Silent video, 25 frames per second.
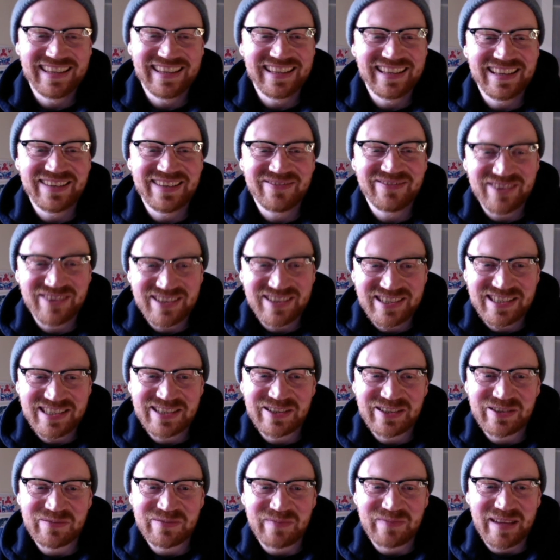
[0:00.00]
the fridge is a
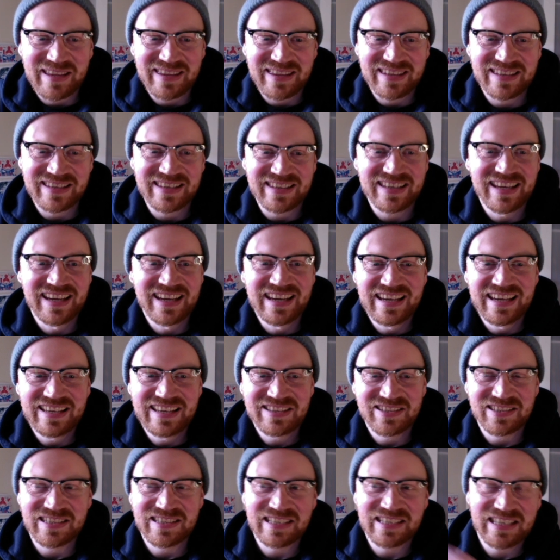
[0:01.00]
good method
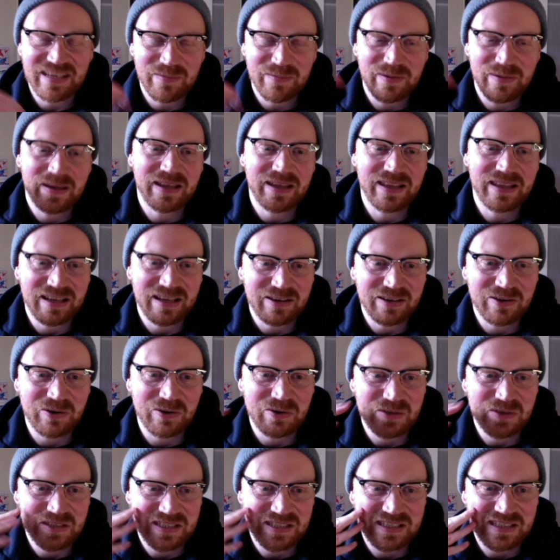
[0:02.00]
just to keep it at that
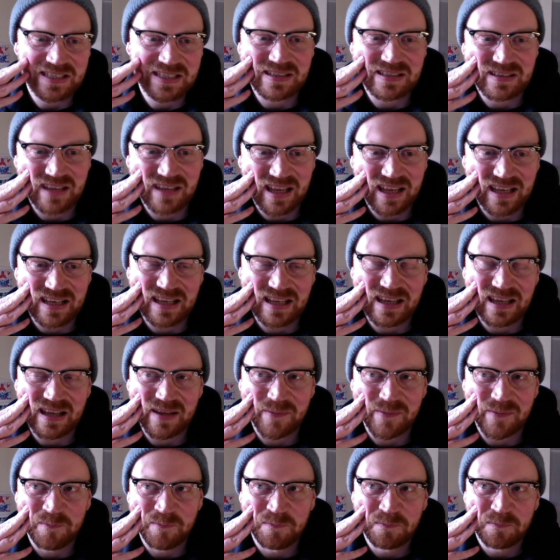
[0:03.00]
constant kind
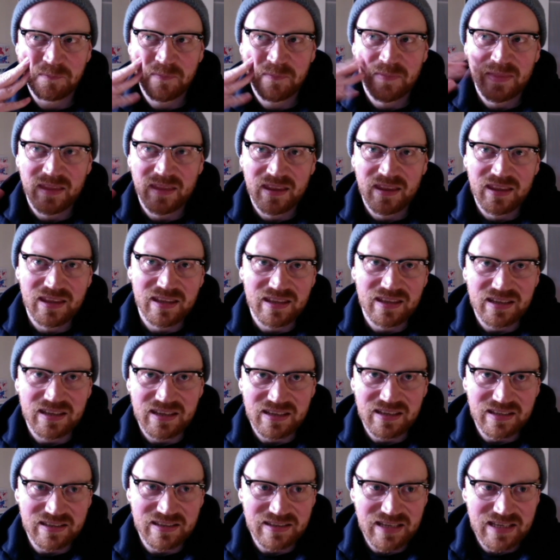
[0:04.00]
of
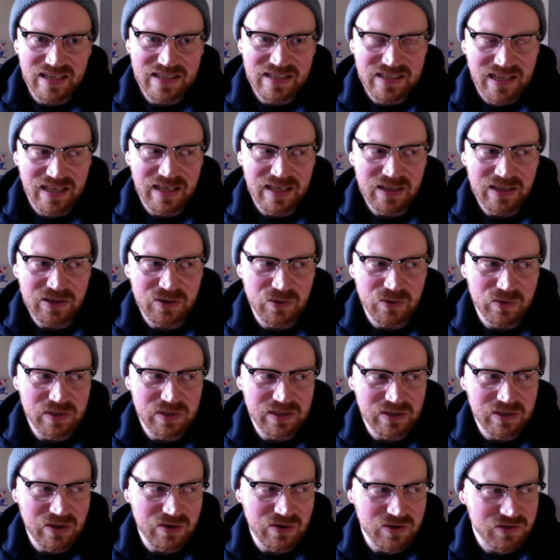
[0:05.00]
nice kind of
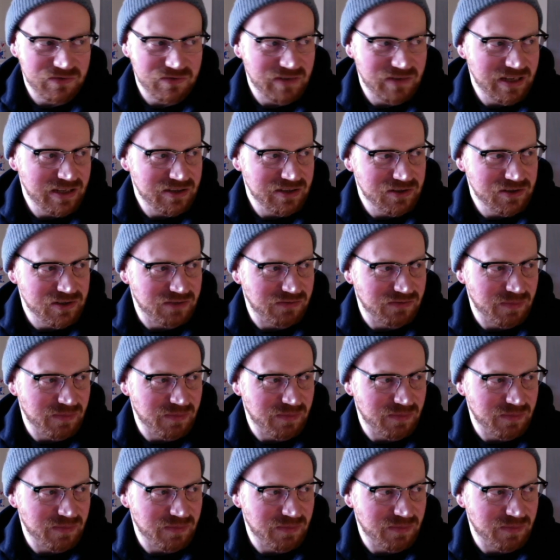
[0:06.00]
Goldilocks range of